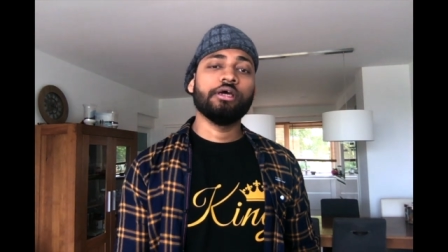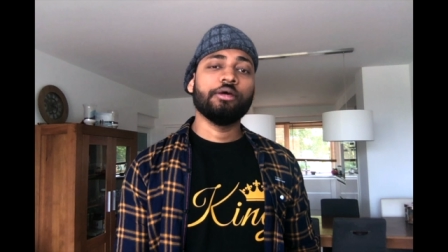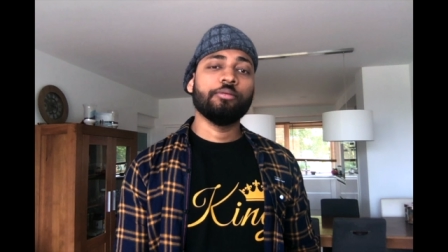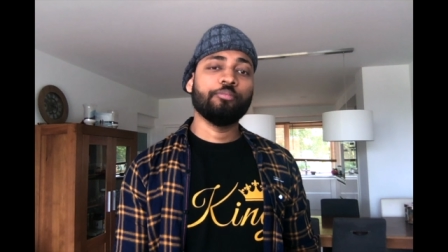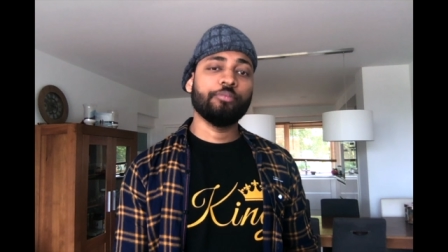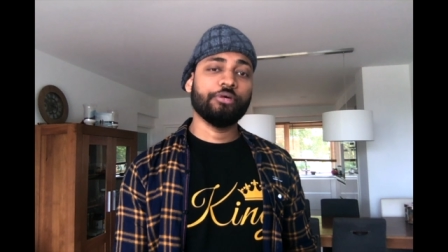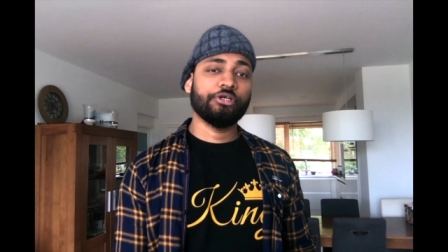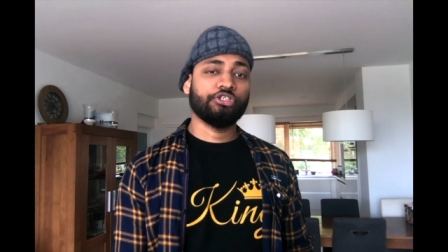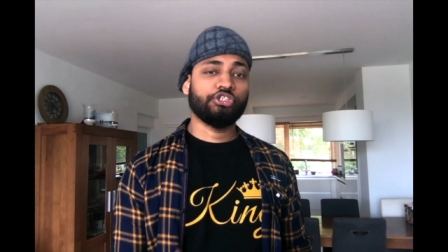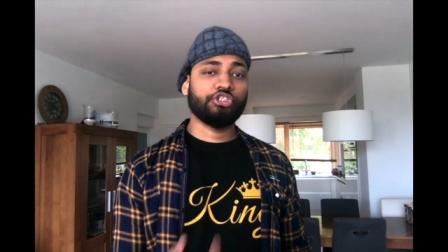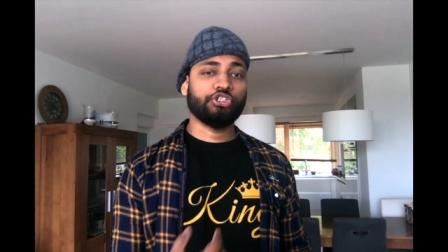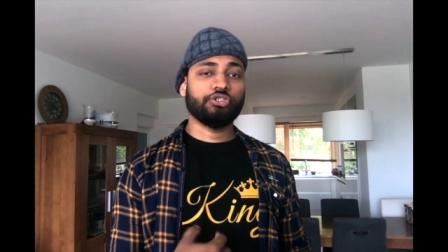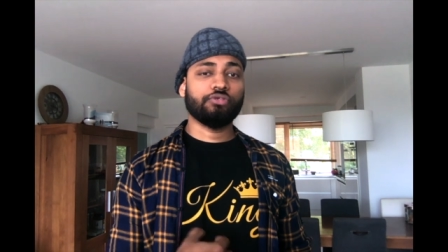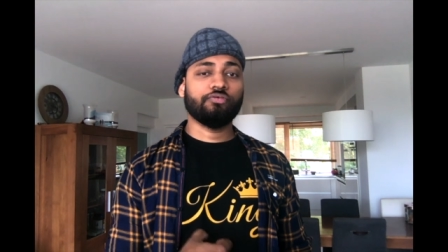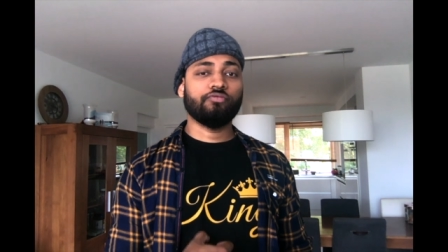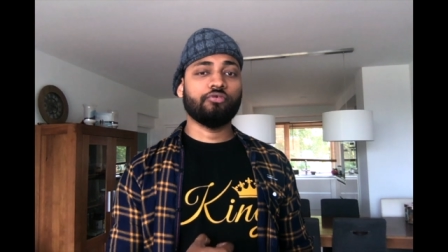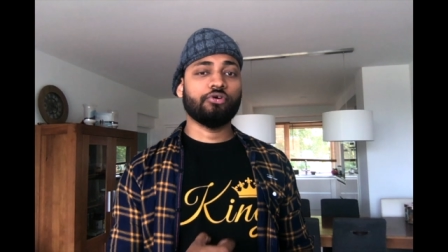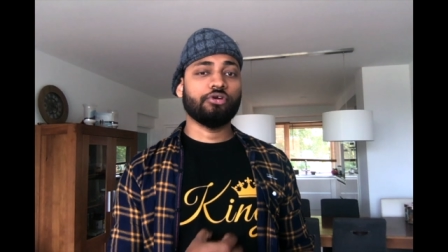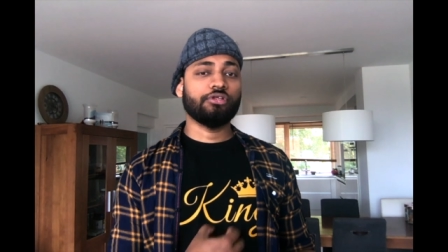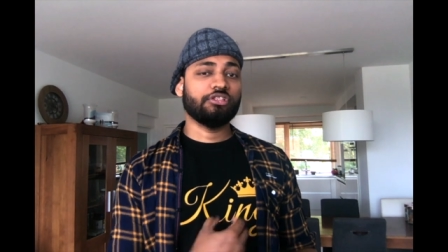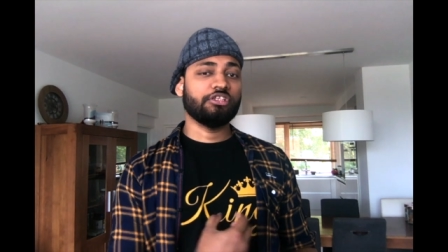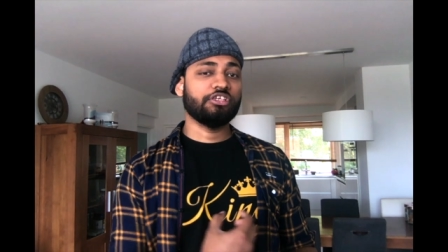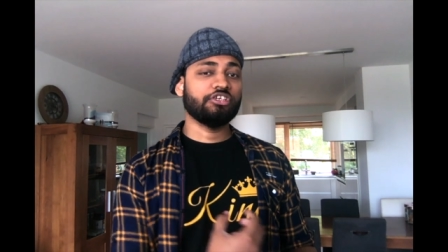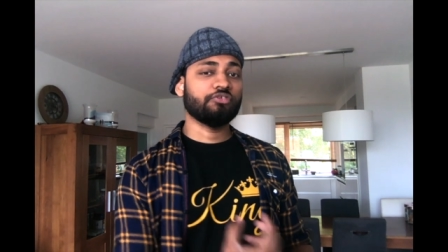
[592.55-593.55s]
pitch
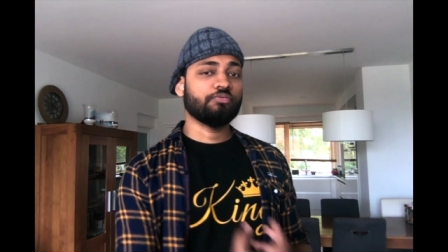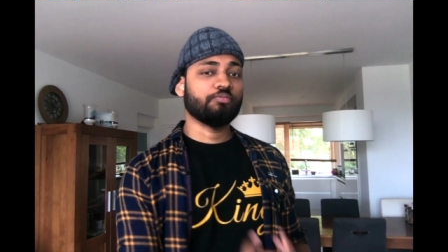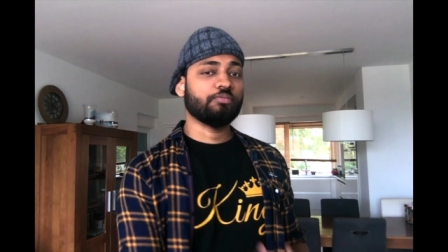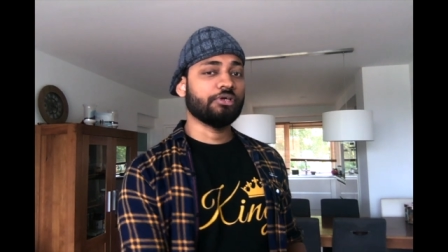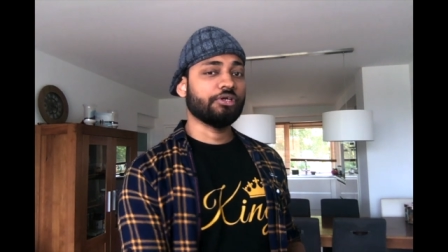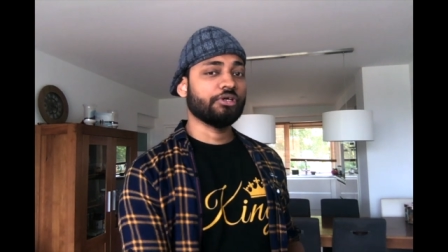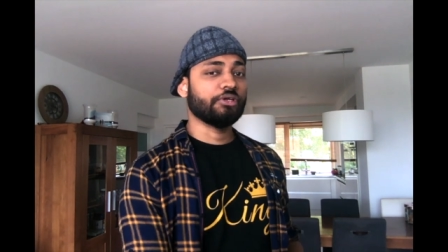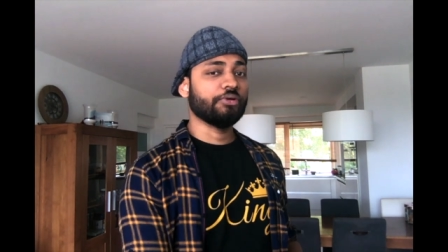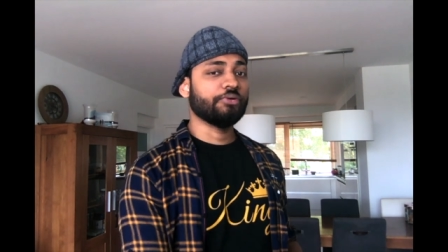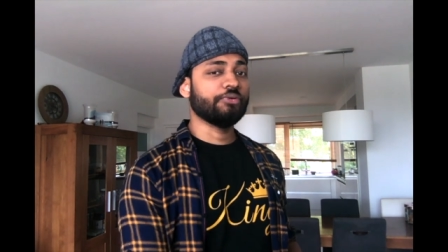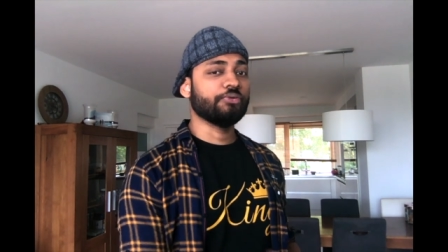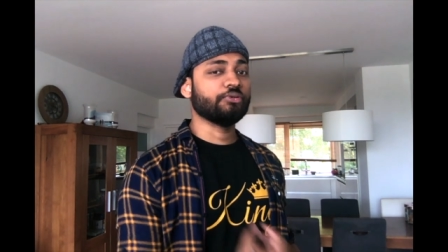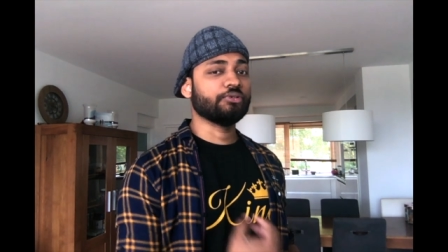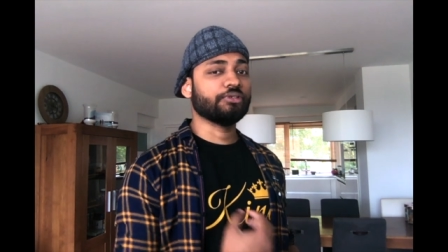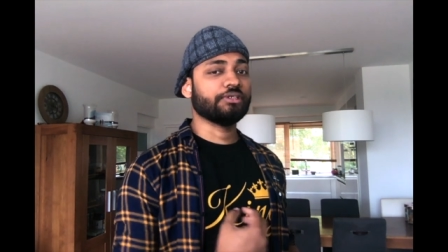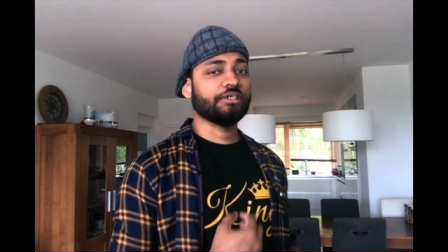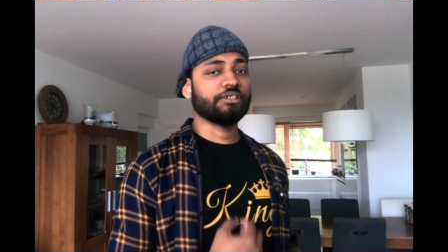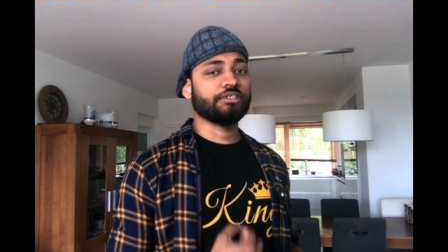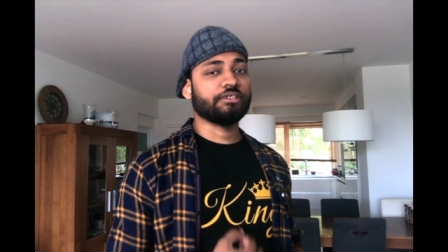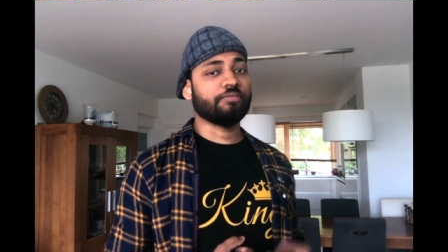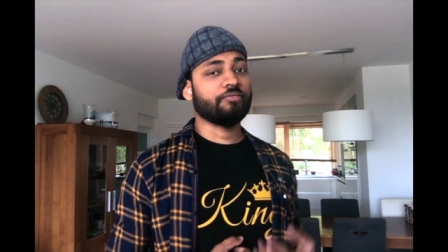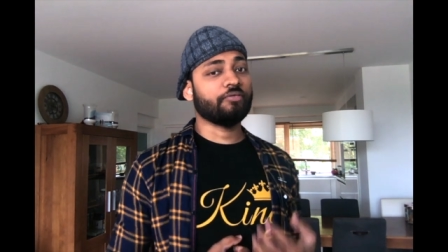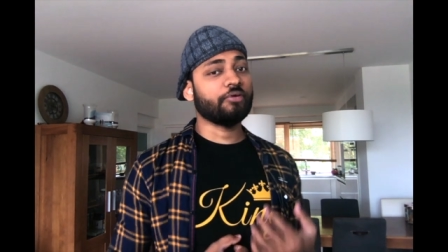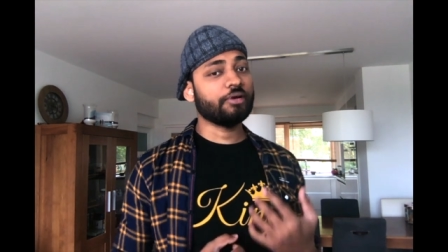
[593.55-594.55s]
for this particular use
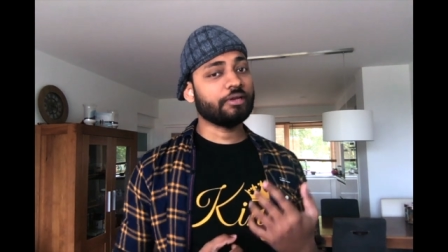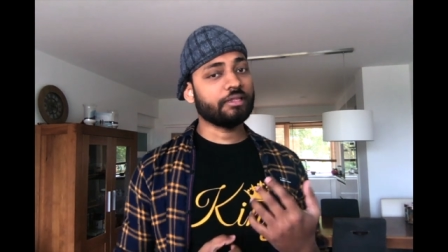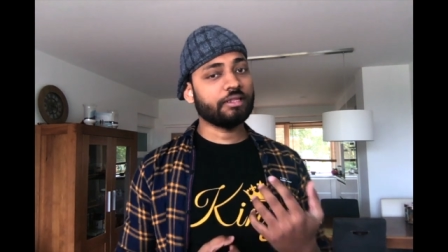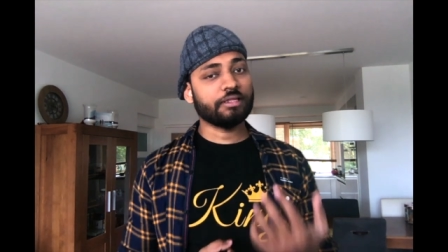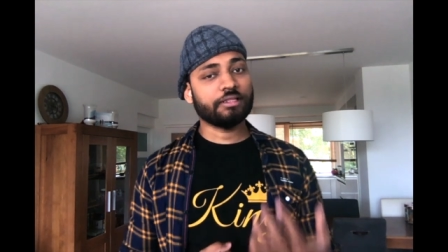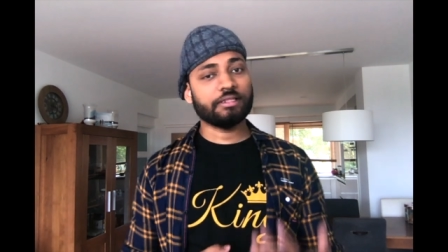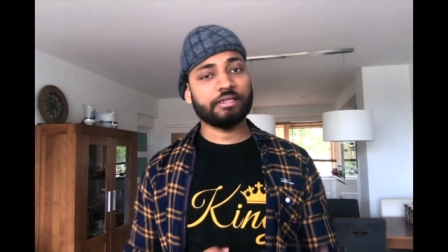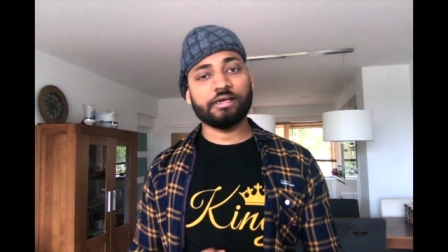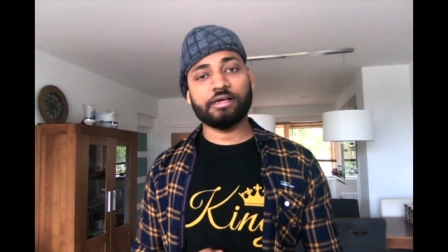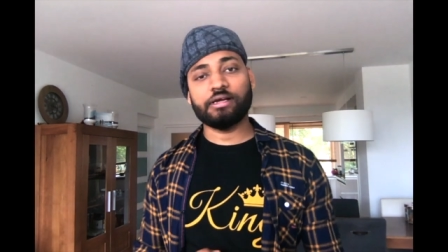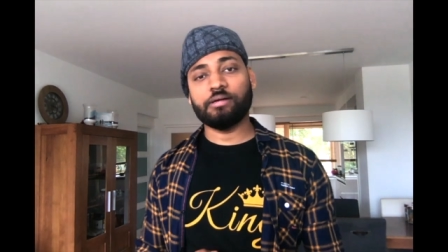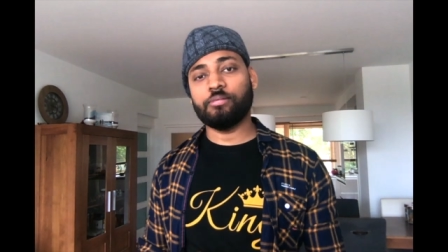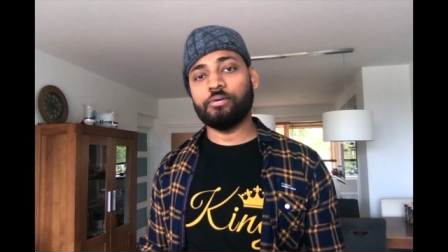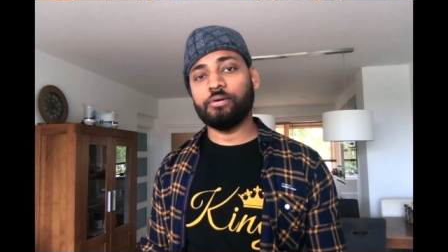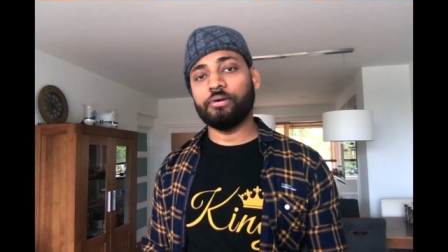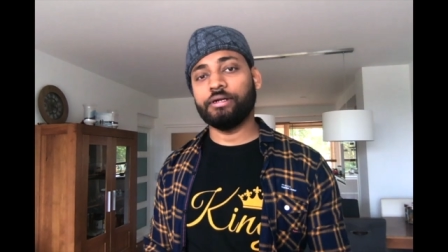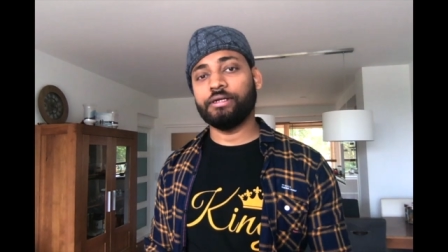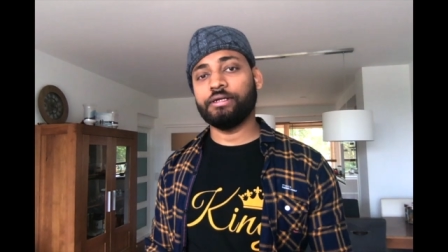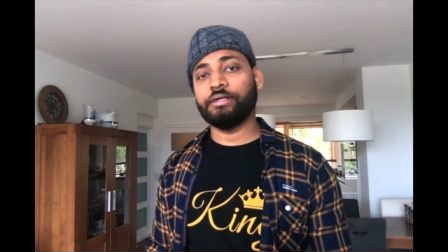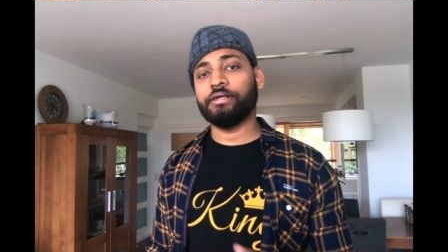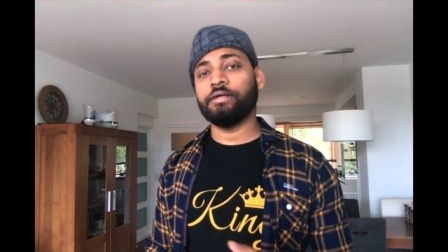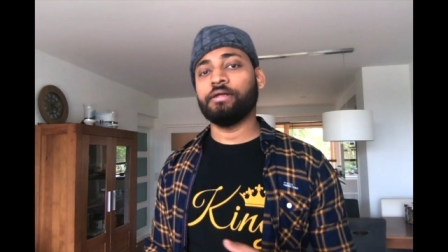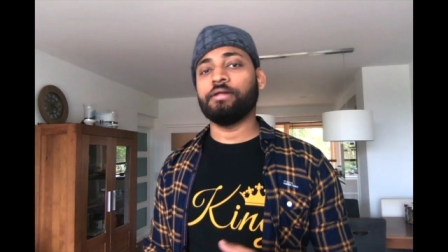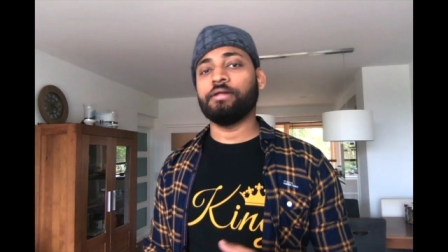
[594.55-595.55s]
case and what they think about it.